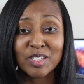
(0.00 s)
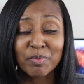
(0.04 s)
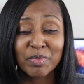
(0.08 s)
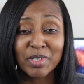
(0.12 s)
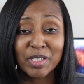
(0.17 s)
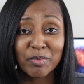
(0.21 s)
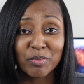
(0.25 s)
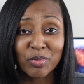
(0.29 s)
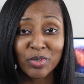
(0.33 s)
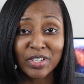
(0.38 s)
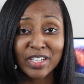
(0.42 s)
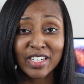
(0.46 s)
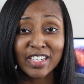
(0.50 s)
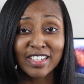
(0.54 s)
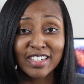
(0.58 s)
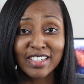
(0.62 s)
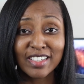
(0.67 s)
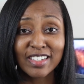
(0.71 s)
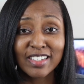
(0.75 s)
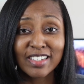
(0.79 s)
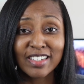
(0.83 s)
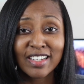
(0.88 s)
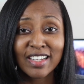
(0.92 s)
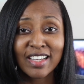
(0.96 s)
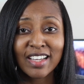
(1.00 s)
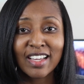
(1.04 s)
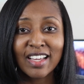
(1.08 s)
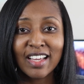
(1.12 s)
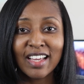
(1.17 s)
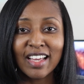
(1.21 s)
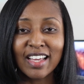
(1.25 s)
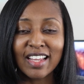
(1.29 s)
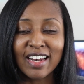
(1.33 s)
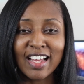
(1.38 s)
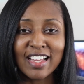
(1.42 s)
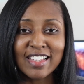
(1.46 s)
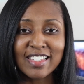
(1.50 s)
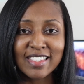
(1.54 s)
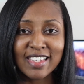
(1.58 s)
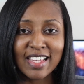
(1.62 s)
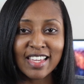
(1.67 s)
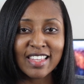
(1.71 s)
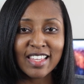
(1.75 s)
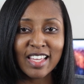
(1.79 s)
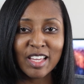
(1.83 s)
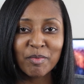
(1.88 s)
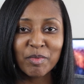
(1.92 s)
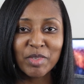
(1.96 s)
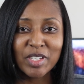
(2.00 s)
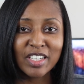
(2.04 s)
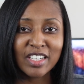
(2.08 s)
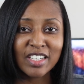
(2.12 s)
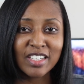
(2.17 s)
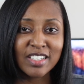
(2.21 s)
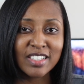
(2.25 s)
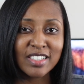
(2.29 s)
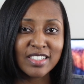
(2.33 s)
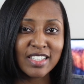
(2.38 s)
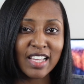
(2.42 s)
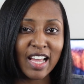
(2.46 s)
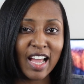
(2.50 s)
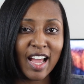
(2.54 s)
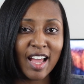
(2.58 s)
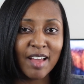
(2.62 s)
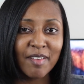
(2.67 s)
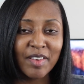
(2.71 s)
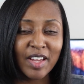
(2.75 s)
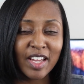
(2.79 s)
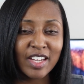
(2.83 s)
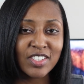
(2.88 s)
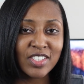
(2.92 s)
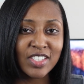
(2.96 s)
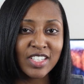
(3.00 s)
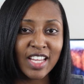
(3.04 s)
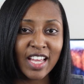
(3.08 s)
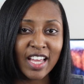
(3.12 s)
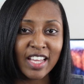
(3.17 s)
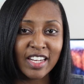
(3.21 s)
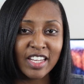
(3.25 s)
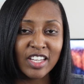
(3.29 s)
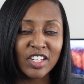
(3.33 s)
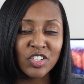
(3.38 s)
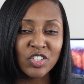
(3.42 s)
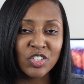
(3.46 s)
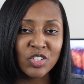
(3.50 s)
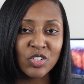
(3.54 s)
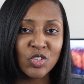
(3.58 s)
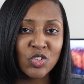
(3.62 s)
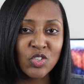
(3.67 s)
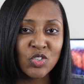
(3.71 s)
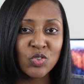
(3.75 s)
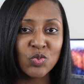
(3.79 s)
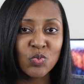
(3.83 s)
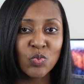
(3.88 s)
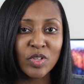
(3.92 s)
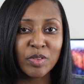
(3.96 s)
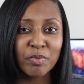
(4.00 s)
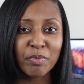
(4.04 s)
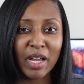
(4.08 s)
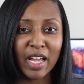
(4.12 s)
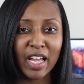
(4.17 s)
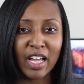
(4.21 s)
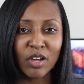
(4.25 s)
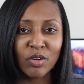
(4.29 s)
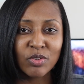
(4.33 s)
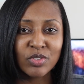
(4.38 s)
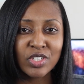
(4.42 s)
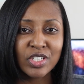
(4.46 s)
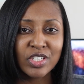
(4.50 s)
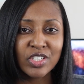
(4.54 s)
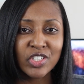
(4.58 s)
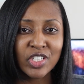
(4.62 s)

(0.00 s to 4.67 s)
been pretty good. And I say that because I've actually had issues with my LG